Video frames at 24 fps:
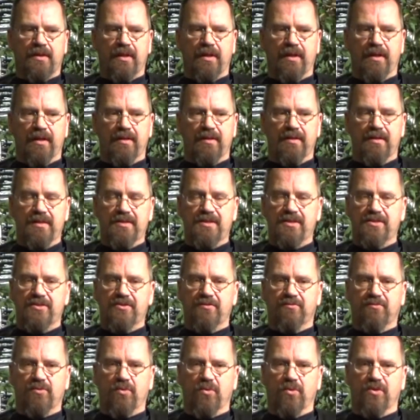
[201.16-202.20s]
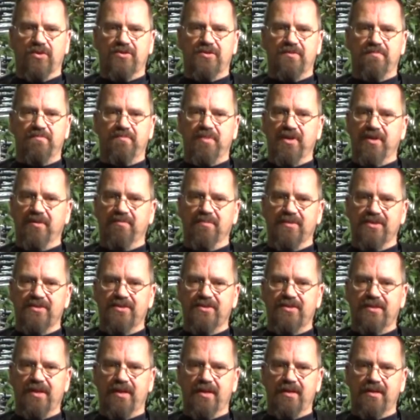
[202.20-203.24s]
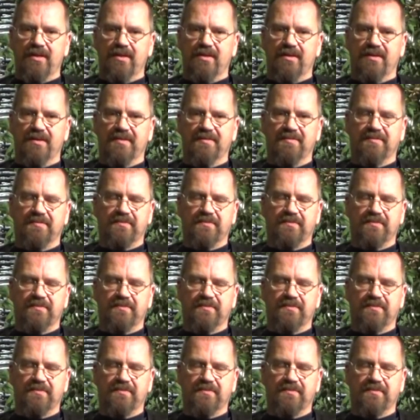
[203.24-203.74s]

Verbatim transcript: And this is of course a big mistake.